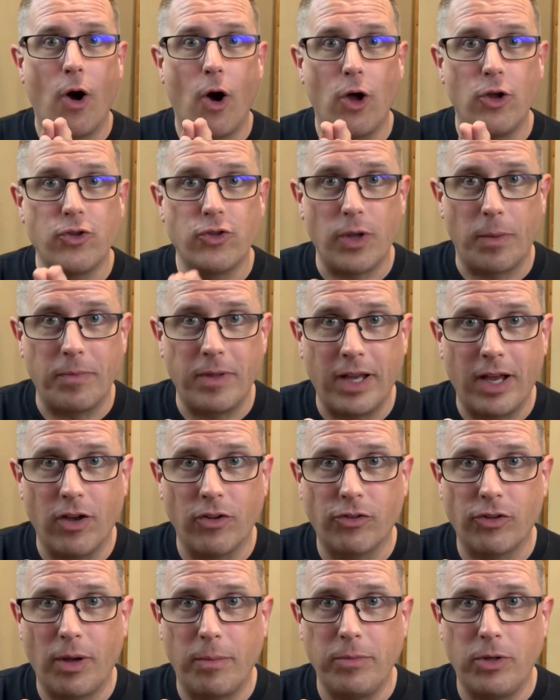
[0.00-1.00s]
something
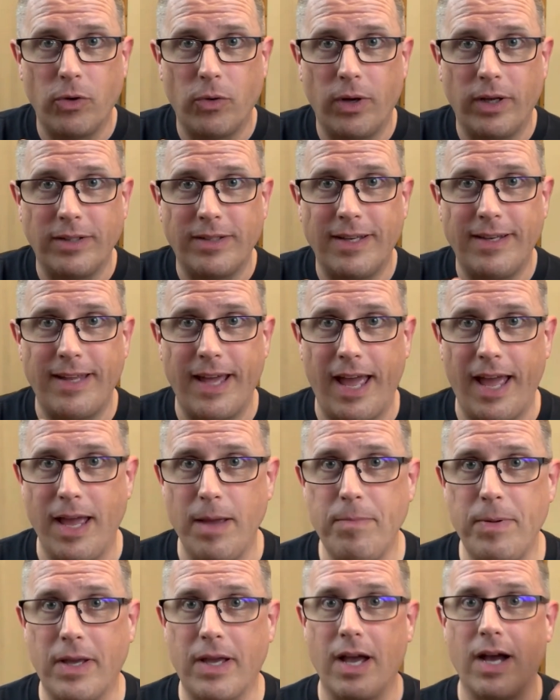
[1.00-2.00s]
else I'm doing today,
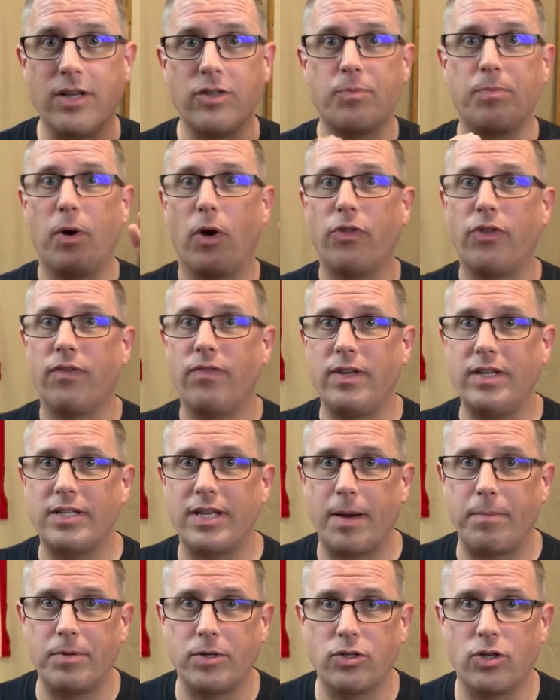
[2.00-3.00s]
because both of these
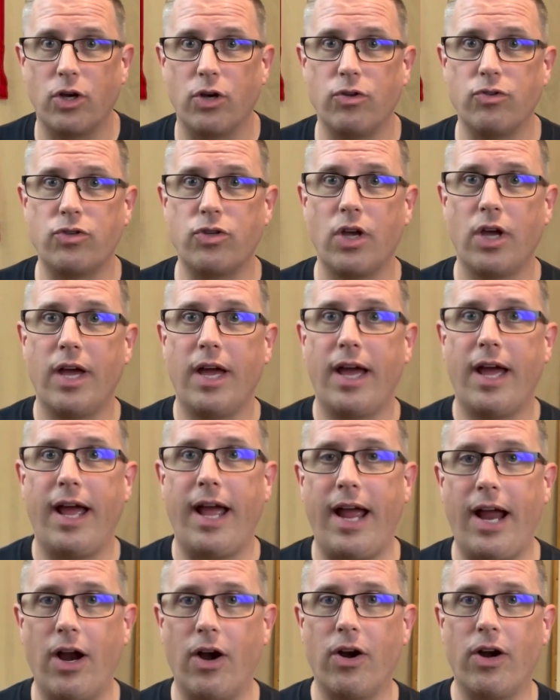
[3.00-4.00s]
episodes
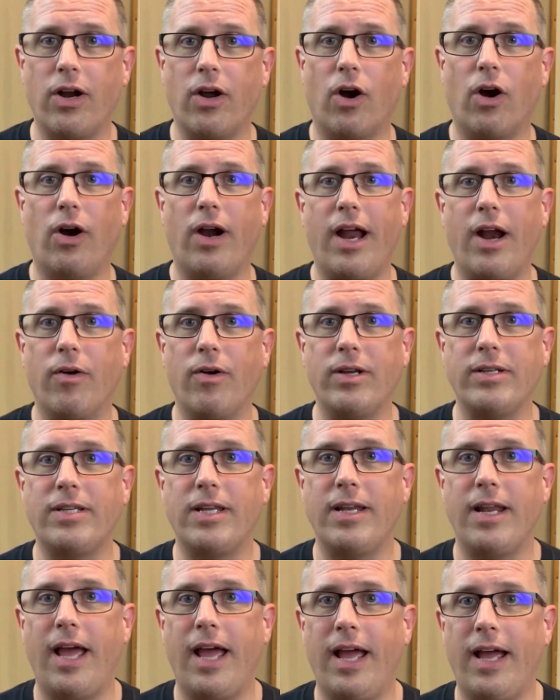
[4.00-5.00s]
air, are airing
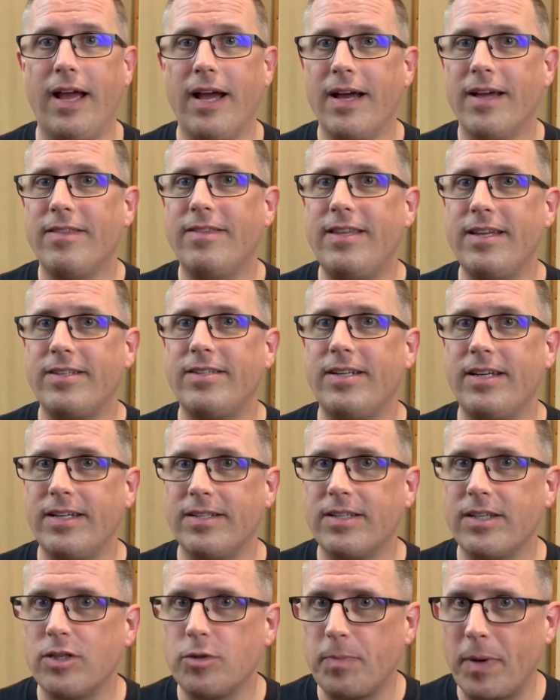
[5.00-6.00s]
today. This
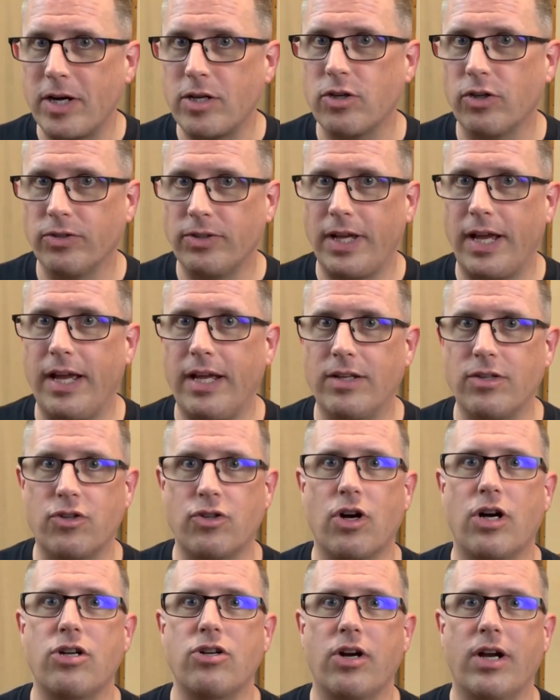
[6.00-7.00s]
is a special day in
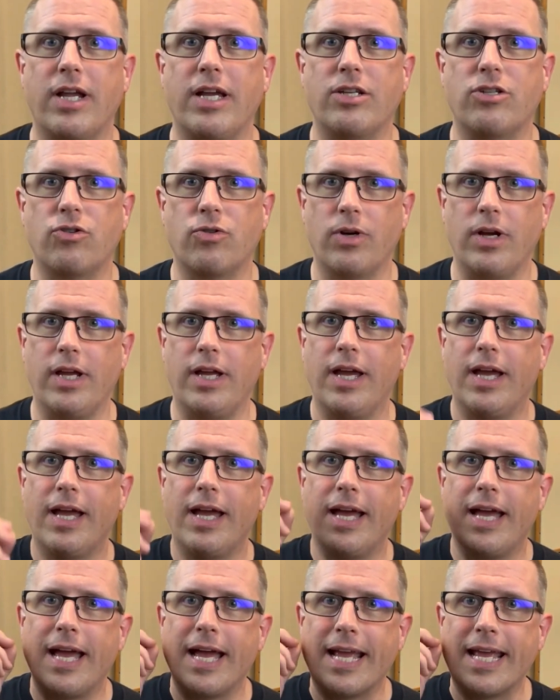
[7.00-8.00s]
Star Trek history.
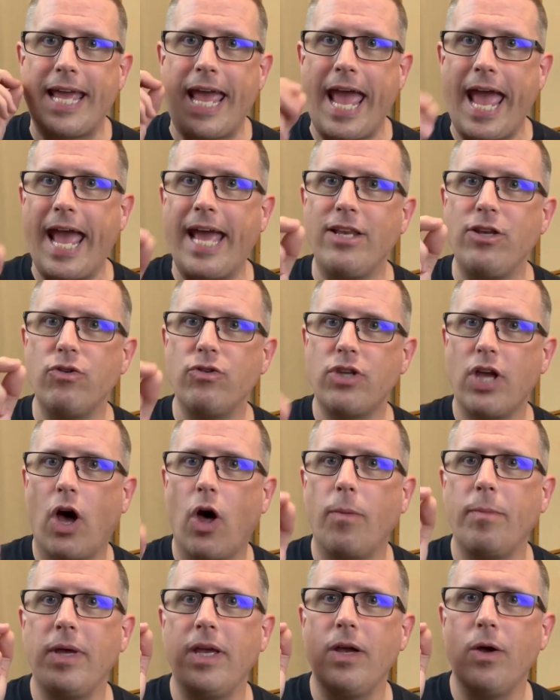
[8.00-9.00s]
Can you
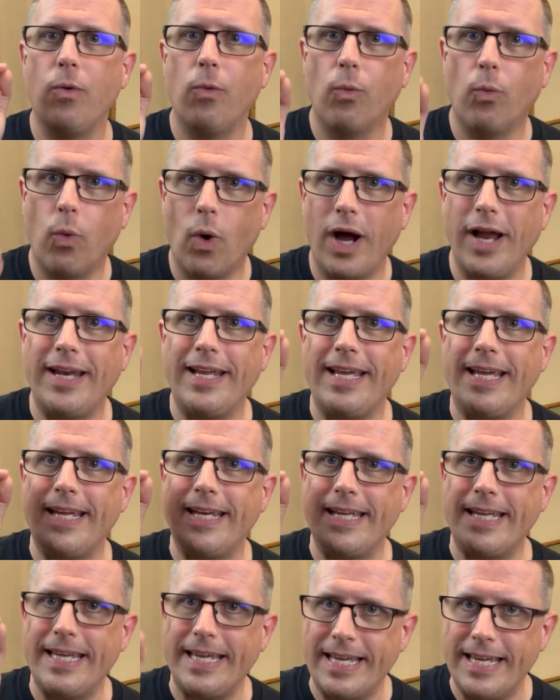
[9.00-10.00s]
tell me what
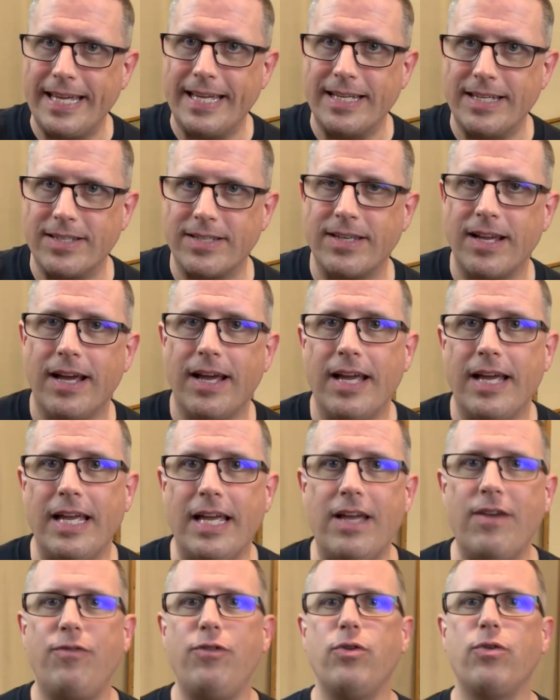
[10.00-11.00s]
it is?
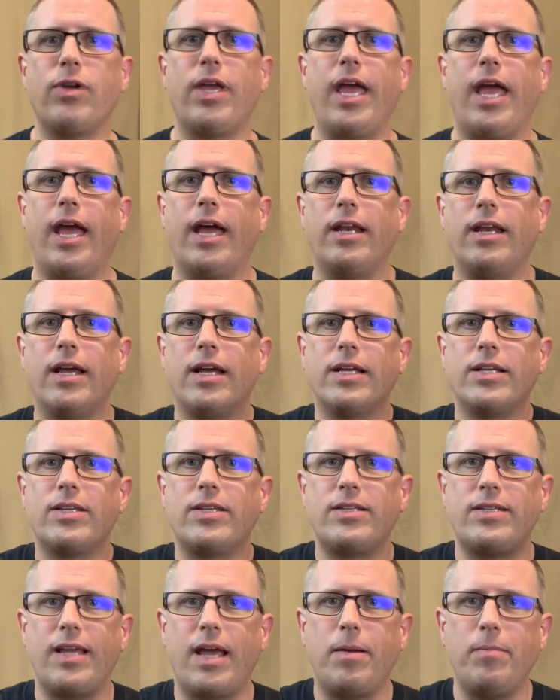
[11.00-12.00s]
If you can,
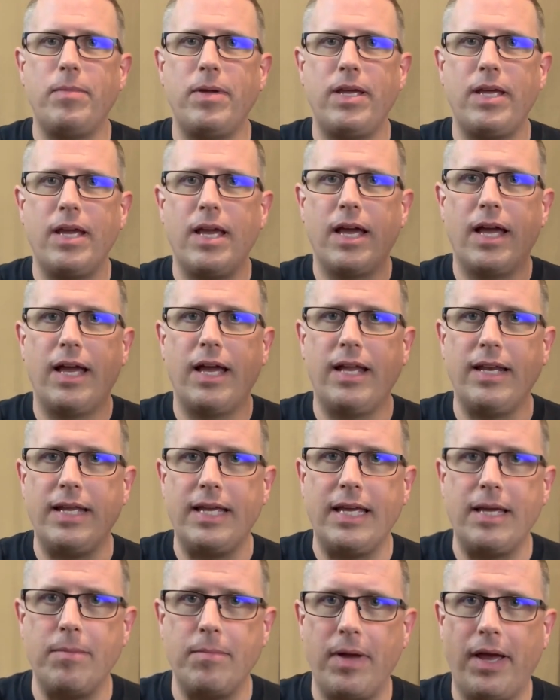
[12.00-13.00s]
send me an
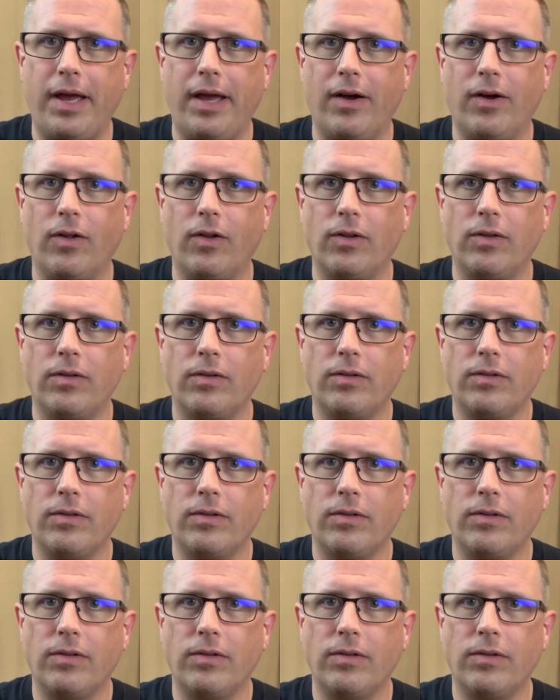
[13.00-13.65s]
email.